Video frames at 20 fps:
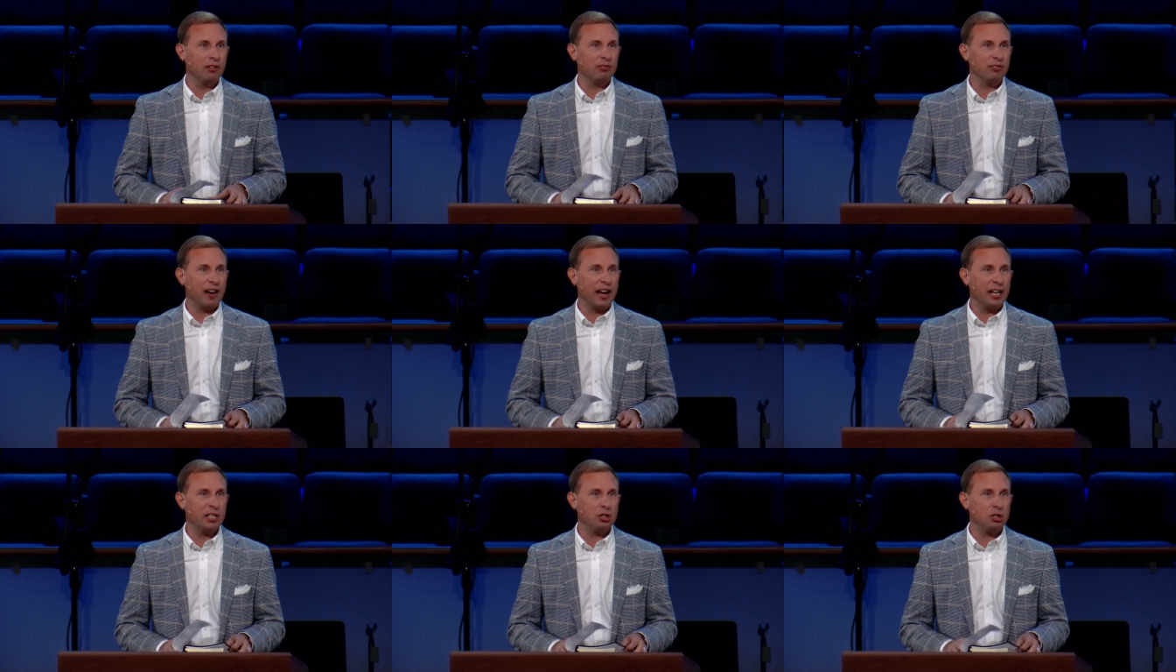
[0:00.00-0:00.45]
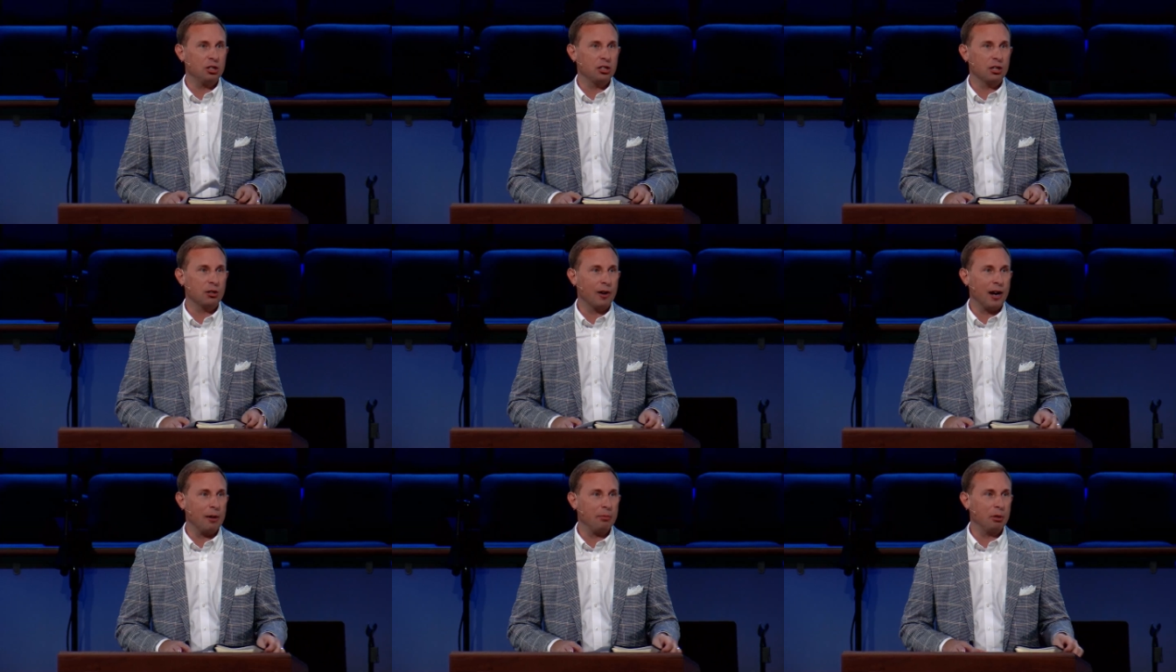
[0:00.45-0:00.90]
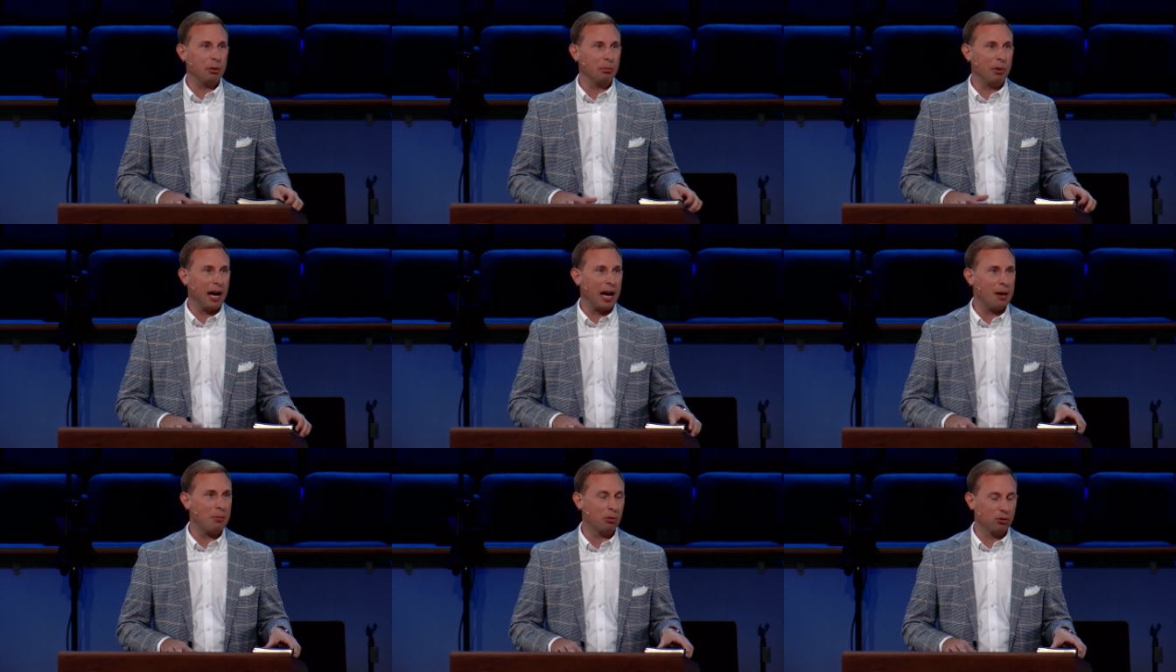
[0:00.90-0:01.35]
invite you to grab your
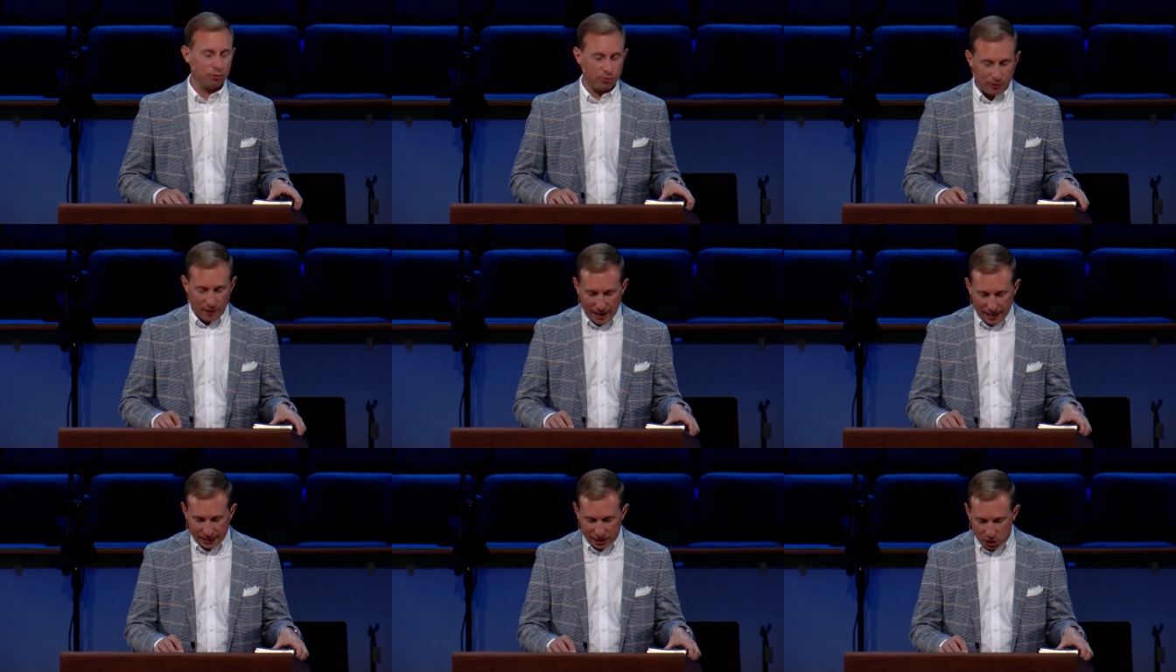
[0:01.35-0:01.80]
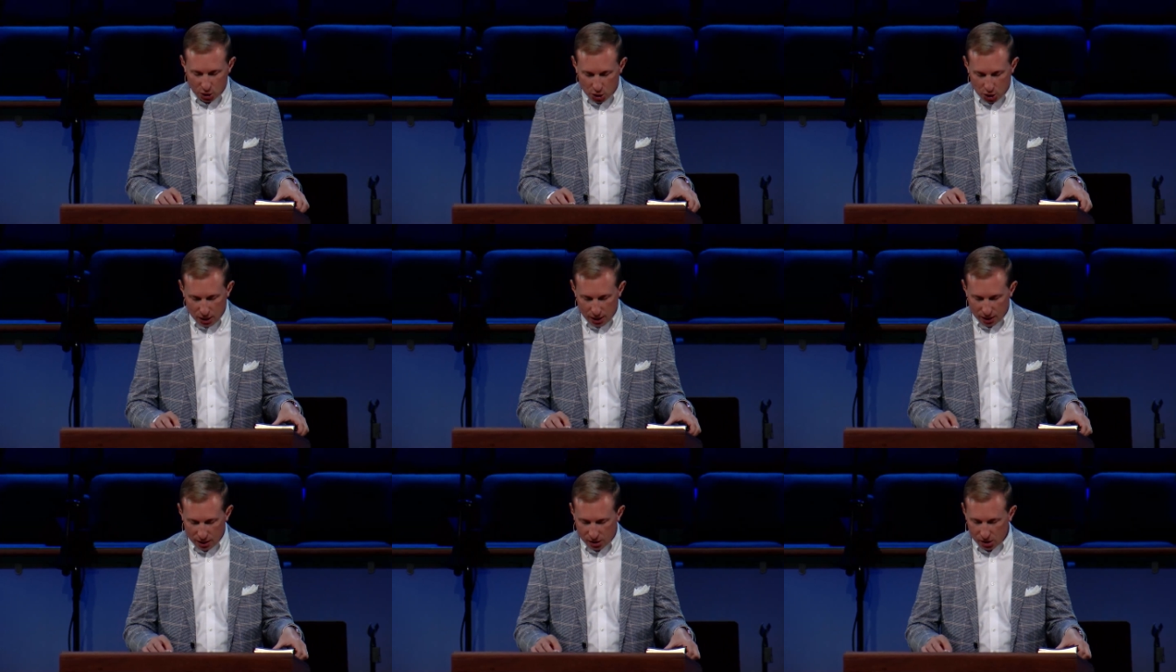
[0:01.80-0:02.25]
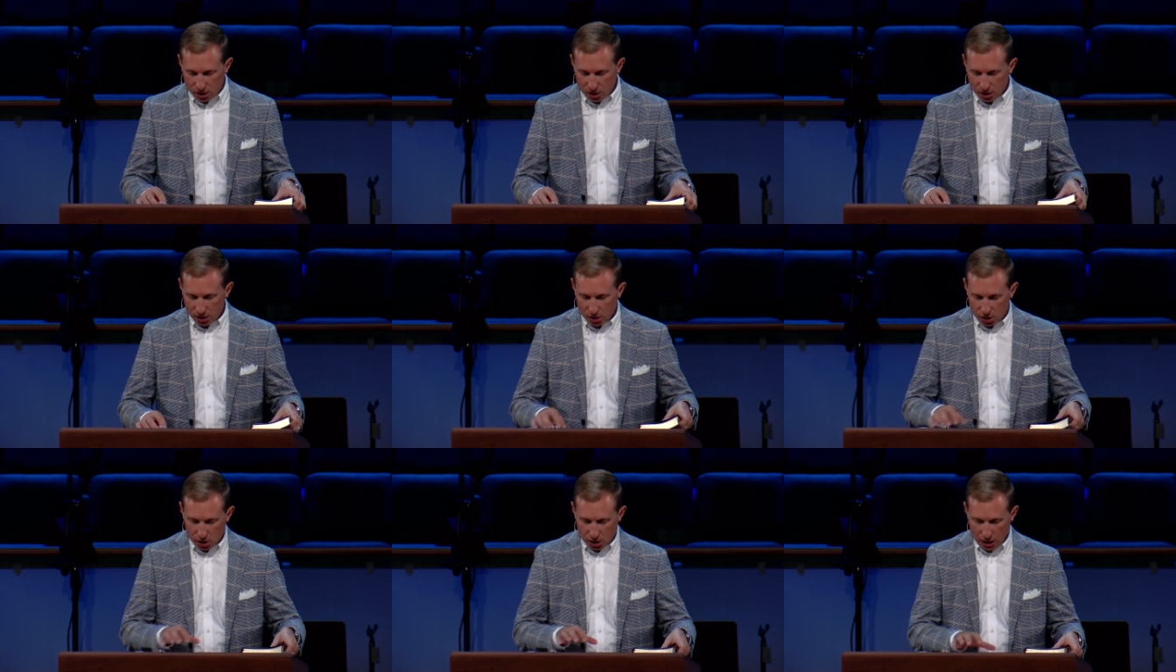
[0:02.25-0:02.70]
Bible, find
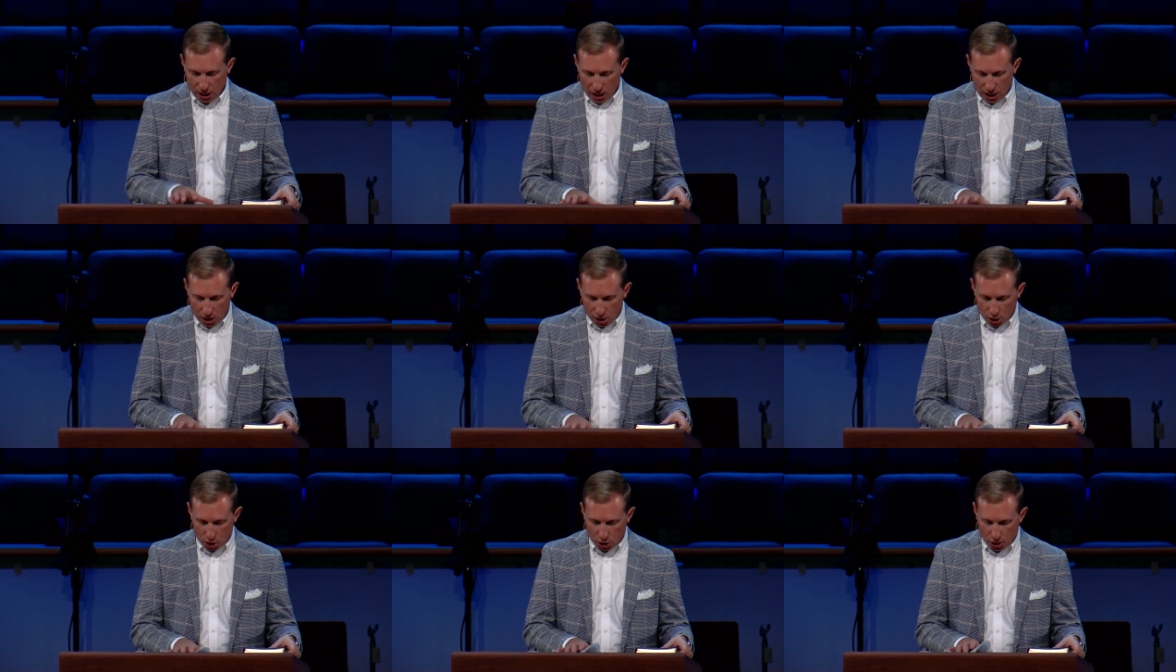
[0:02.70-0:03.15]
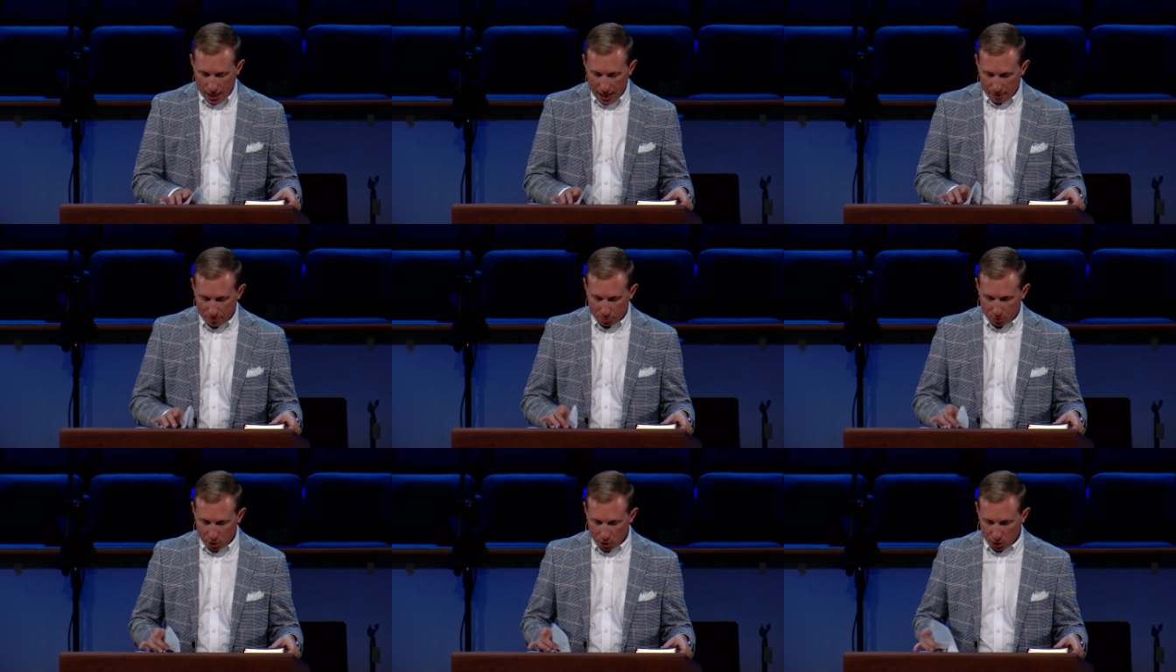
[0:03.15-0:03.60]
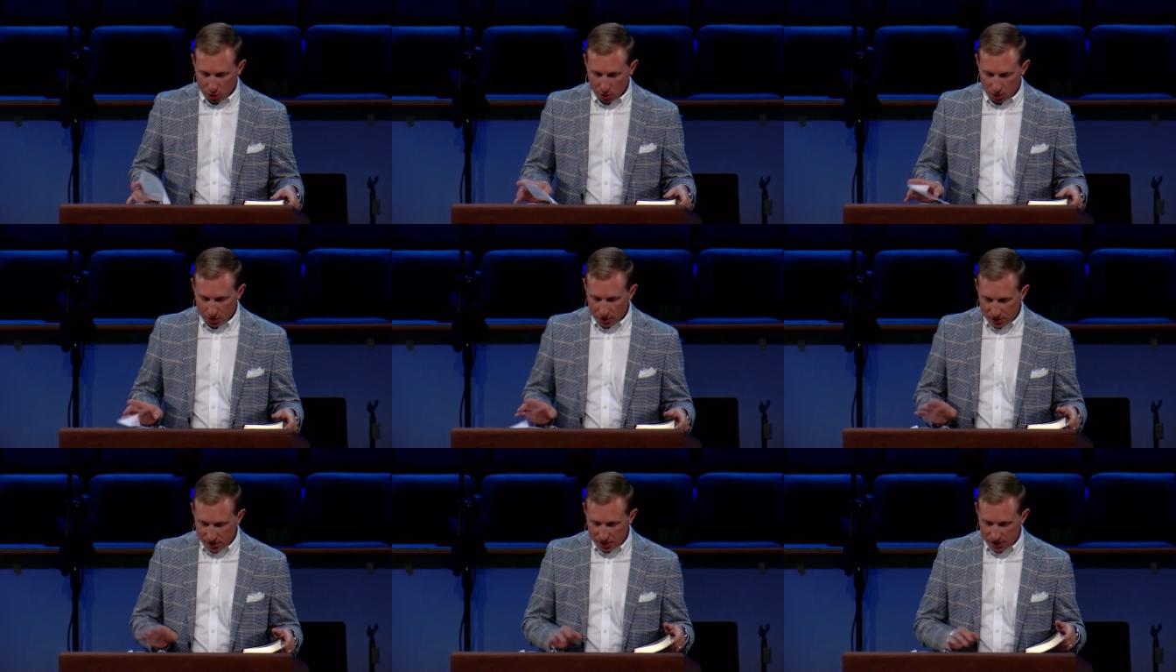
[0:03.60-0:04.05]
Genesis
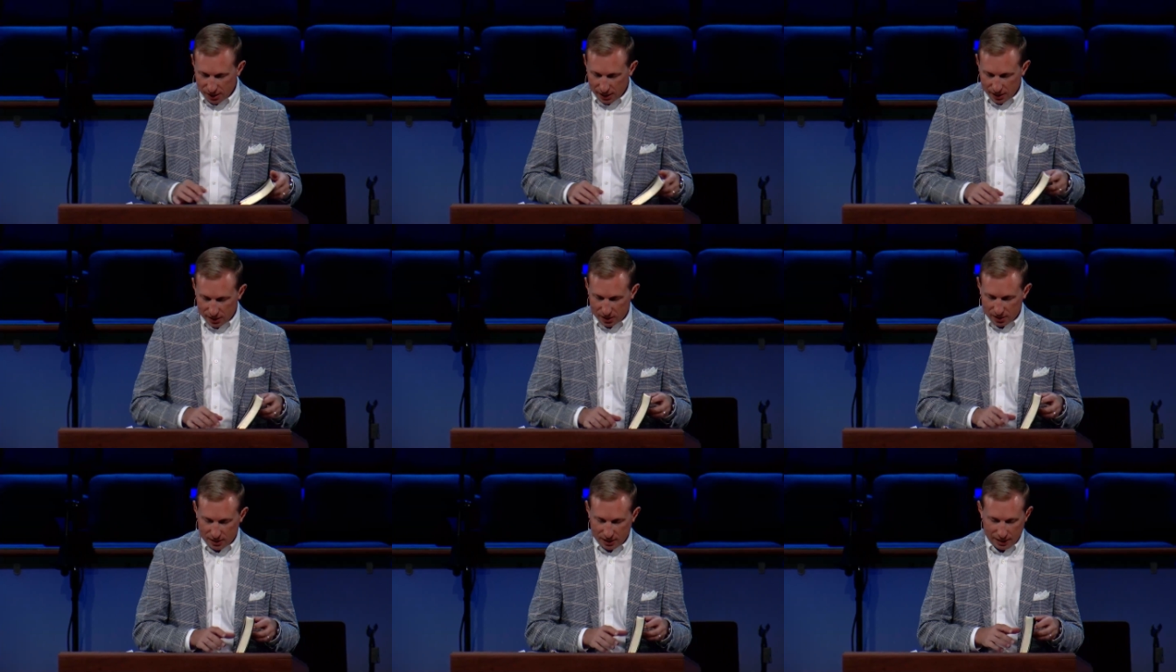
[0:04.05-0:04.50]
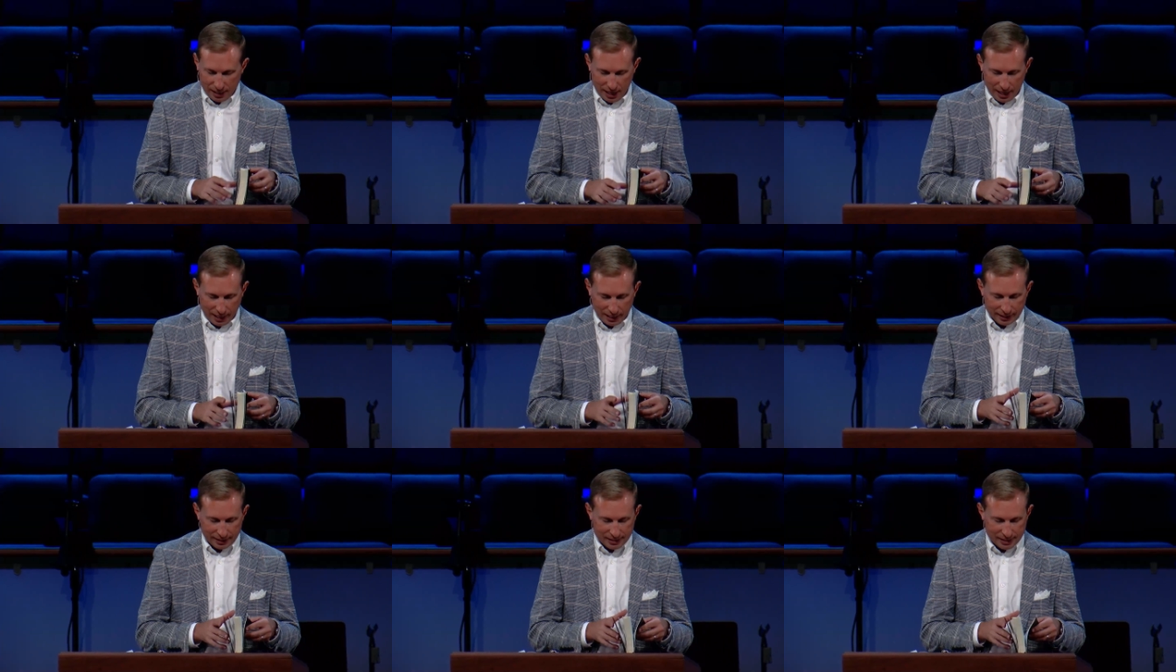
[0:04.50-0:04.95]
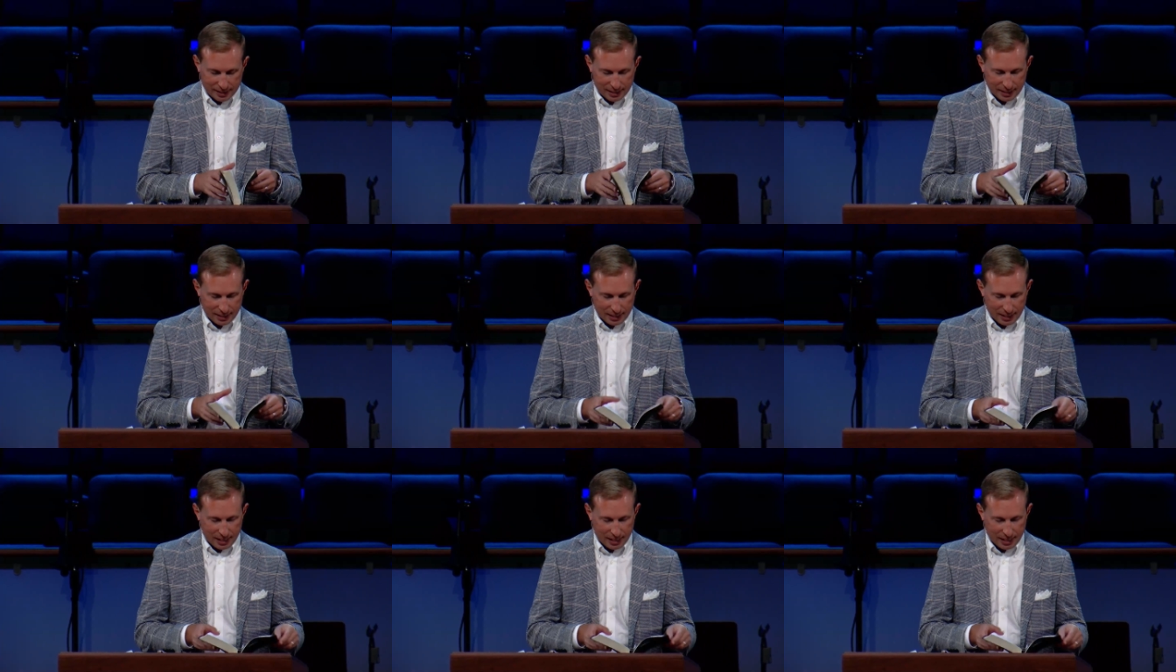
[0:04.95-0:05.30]
chapter 6 tonight